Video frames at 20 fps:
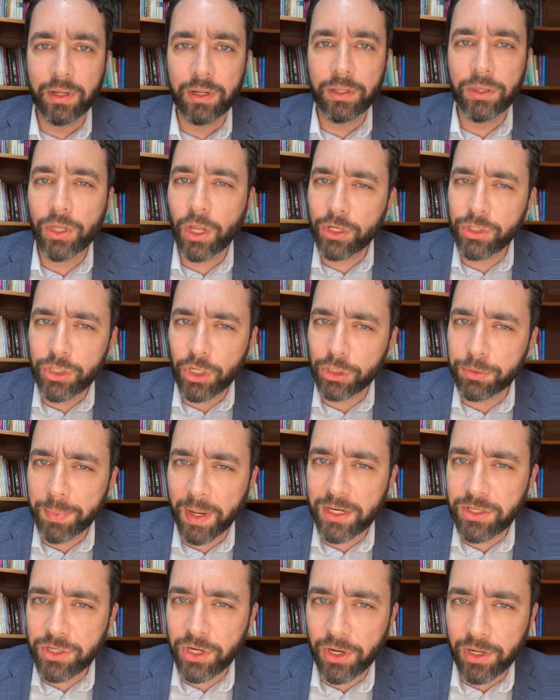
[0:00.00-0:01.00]
not just by
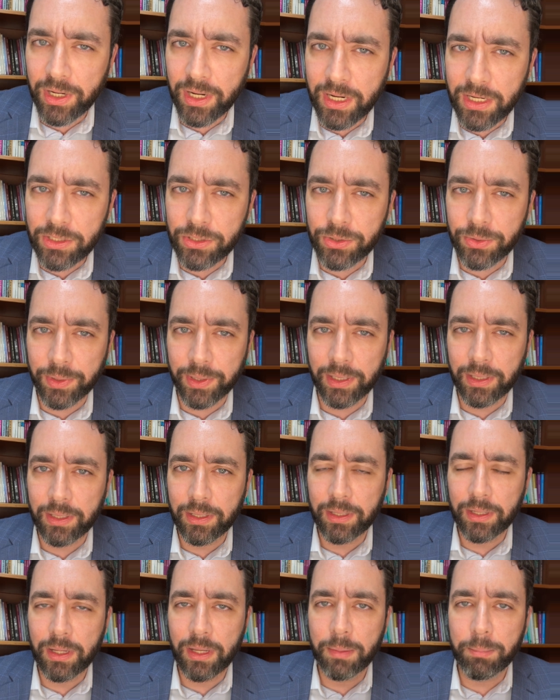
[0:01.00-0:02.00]
shared history,
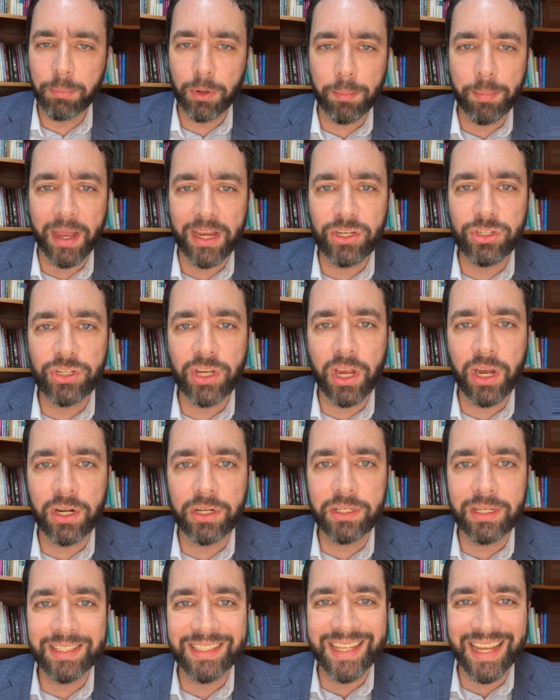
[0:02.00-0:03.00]
but by
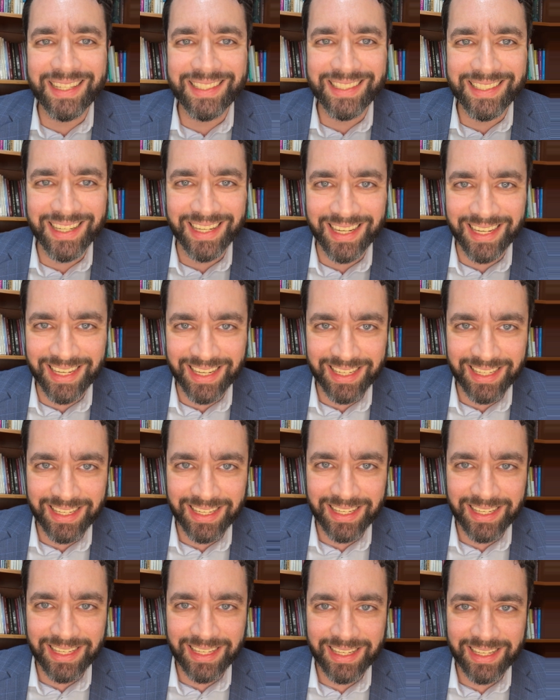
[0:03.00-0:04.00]
shared destiny.
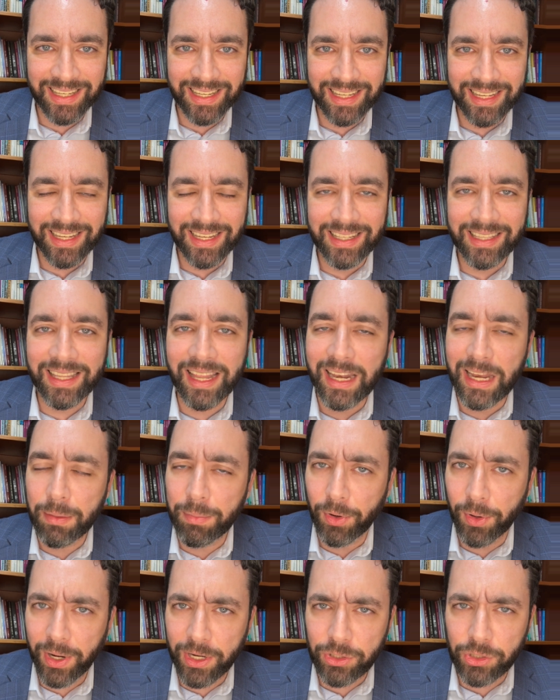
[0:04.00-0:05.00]
The
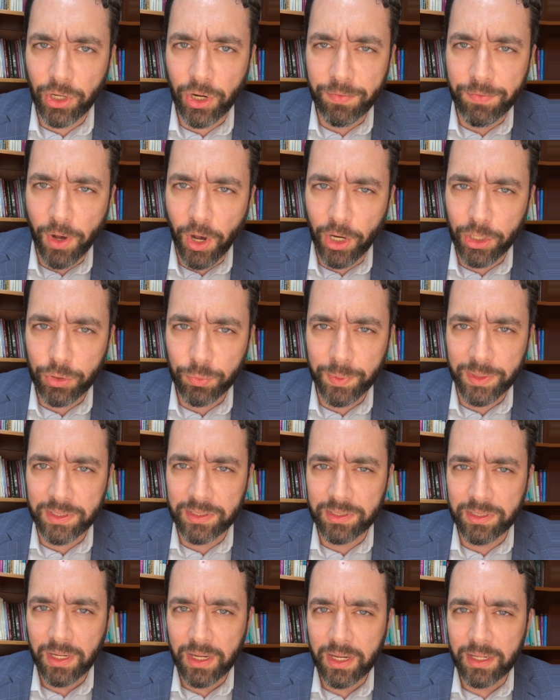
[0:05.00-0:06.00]
liberation of
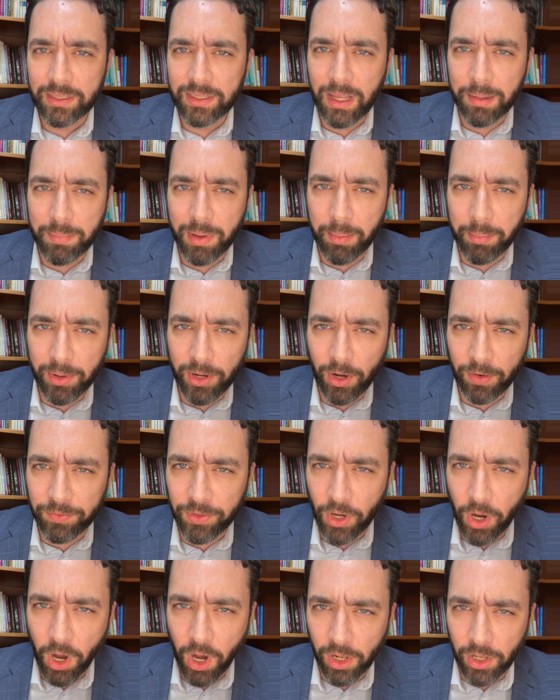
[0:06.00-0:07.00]
Auschwitz, the memory of
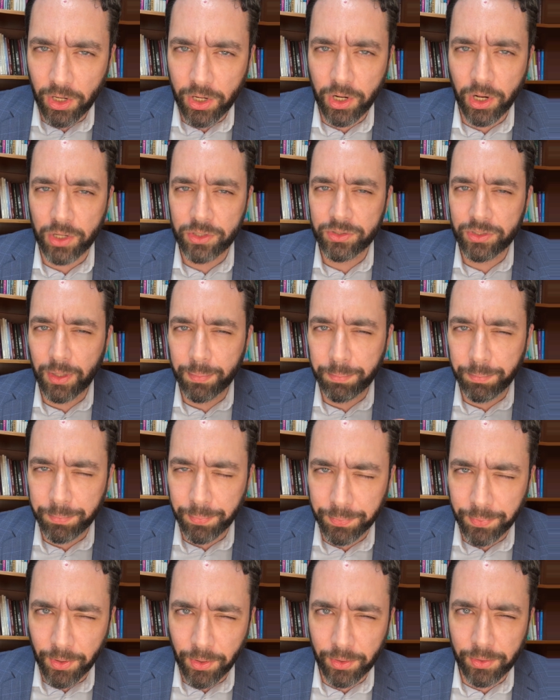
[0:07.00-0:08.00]
the Holocaust, the
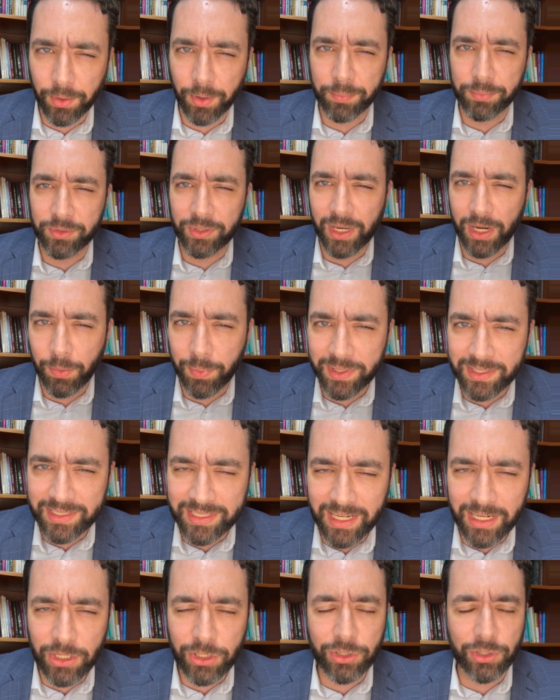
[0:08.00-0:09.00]
pogroms, the
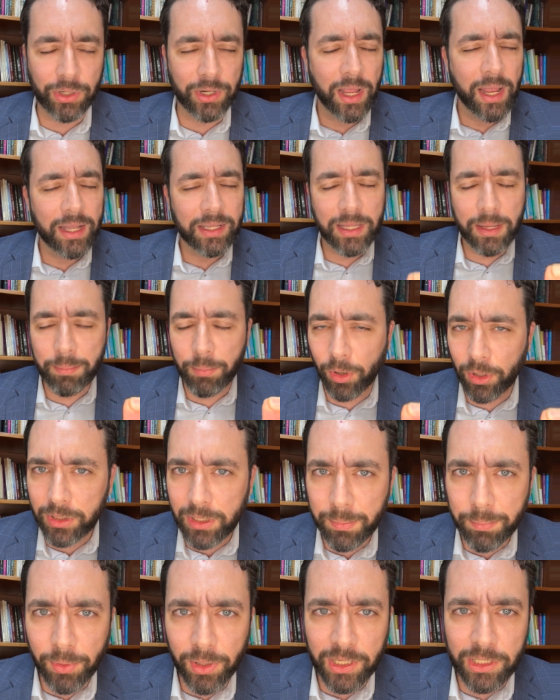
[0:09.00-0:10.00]
Inquisition, the
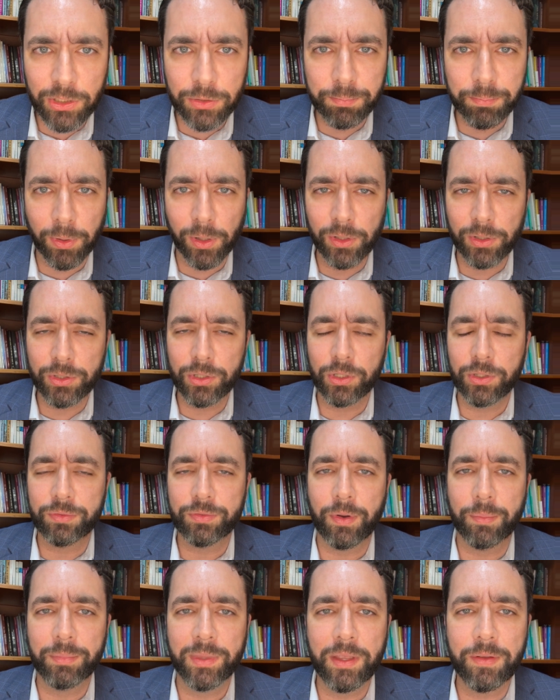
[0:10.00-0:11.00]
multiple expulsions
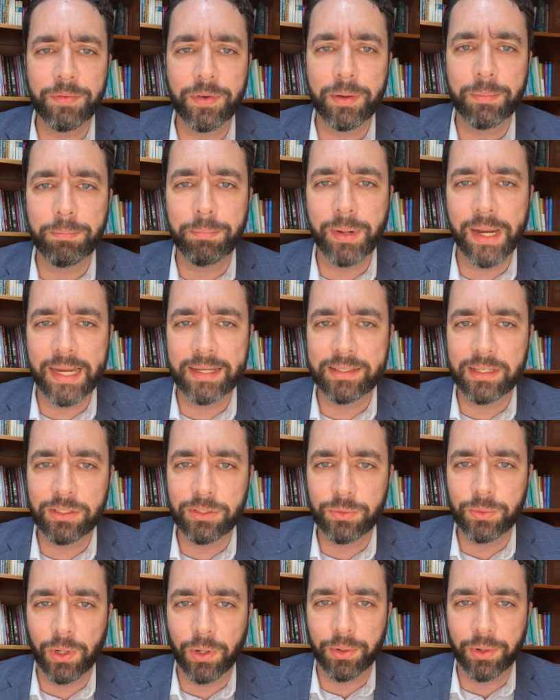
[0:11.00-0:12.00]
from different places
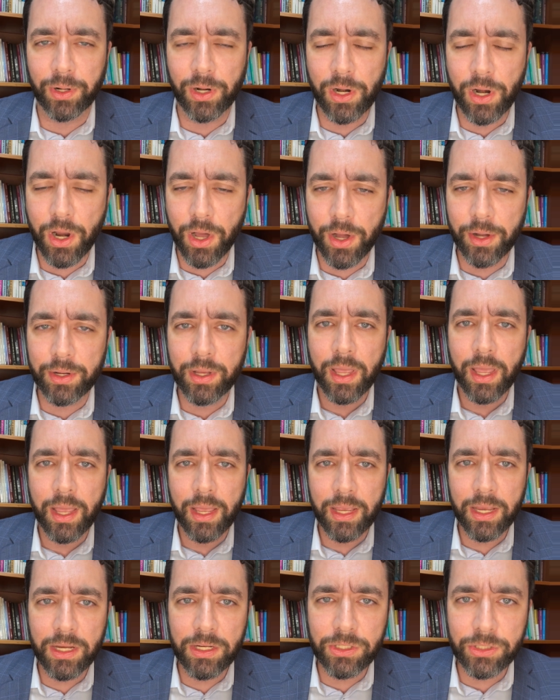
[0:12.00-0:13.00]
through our long
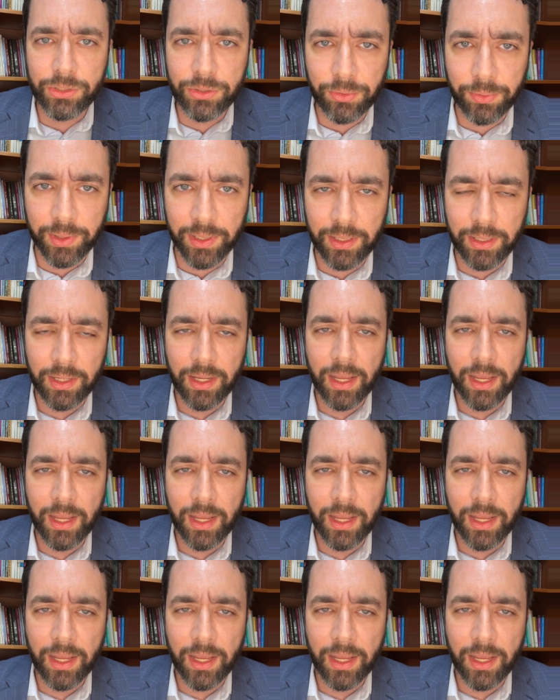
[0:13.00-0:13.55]
history,